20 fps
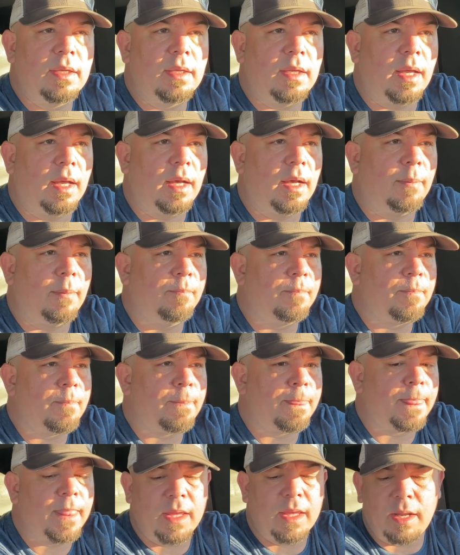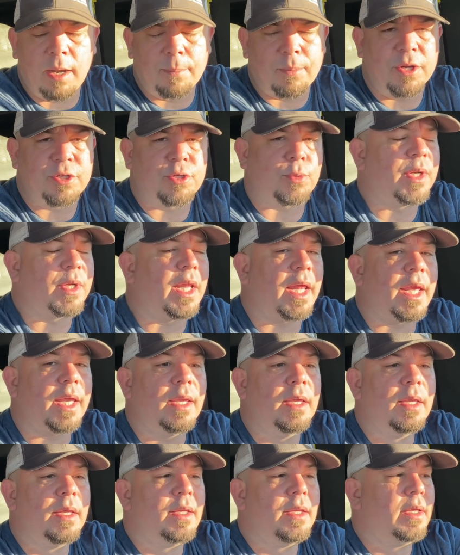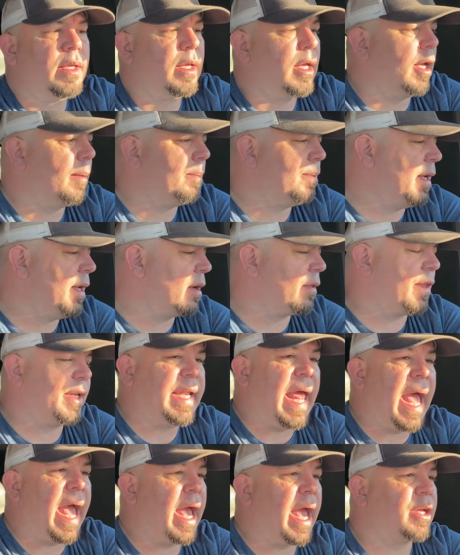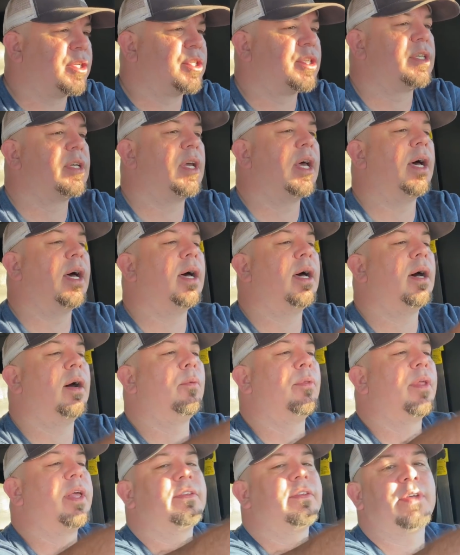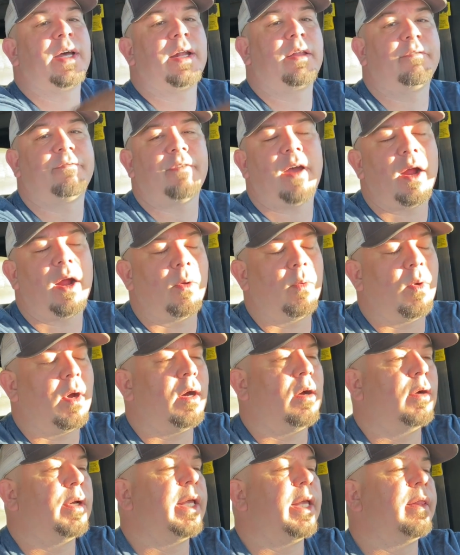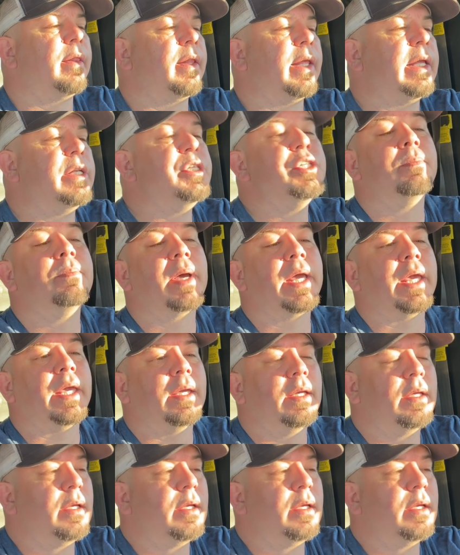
air pressure relay up near the dash on that side of the firewall in the engine bay.